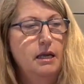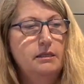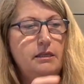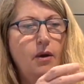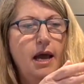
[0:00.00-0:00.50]

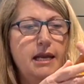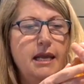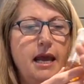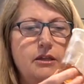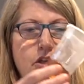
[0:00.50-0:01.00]
So
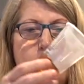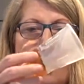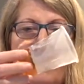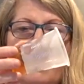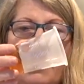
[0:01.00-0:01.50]
honey, as you
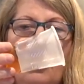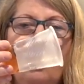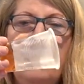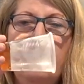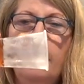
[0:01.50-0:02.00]
know, is a
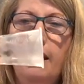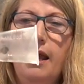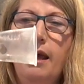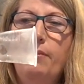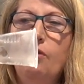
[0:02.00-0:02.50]
liquid,
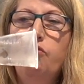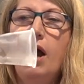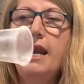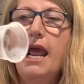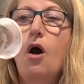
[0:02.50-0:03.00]
but
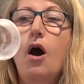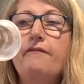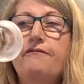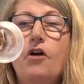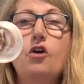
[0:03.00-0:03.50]
right now
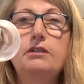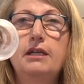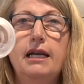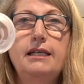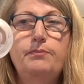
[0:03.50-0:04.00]
I've
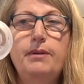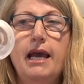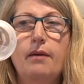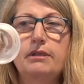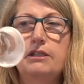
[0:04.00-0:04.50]
frozen it, it's
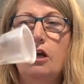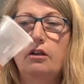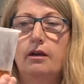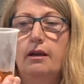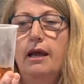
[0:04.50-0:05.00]
become a
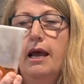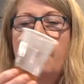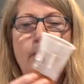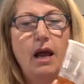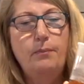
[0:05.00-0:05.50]
solid.
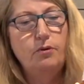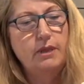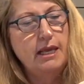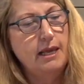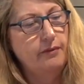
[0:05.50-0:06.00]
But I put
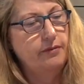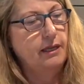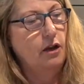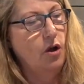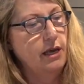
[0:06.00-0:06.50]
here
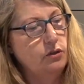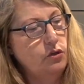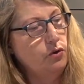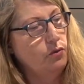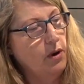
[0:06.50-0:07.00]
the line
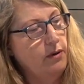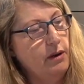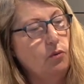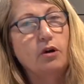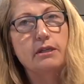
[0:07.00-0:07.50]
too, where
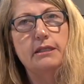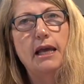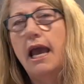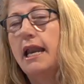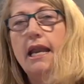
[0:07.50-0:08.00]
it was,
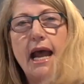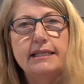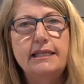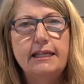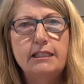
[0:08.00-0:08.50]
and it
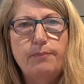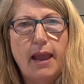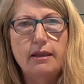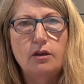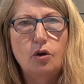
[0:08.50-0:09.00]
hasn't
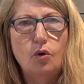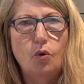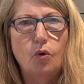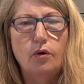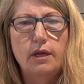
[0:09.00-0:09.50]
expanded at
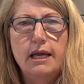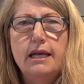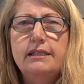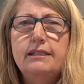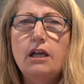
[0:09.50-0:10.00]
all.
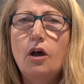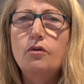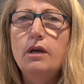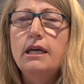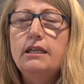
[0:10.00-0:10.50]

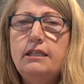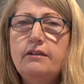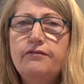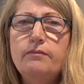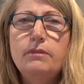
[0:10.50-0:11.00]
So
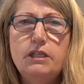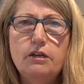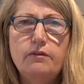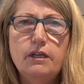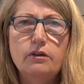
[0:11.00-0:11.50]
different
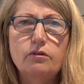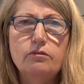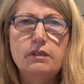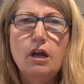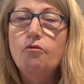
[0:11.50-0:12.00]

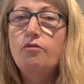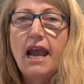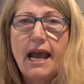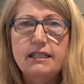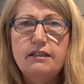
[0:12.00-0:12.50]
materials
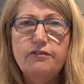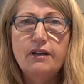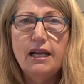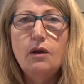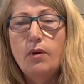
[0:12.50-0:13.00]
react
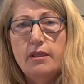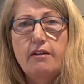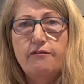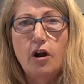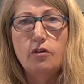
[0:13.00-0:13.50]
differently when
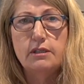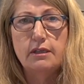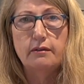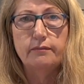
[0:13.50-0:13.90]
they're frozen.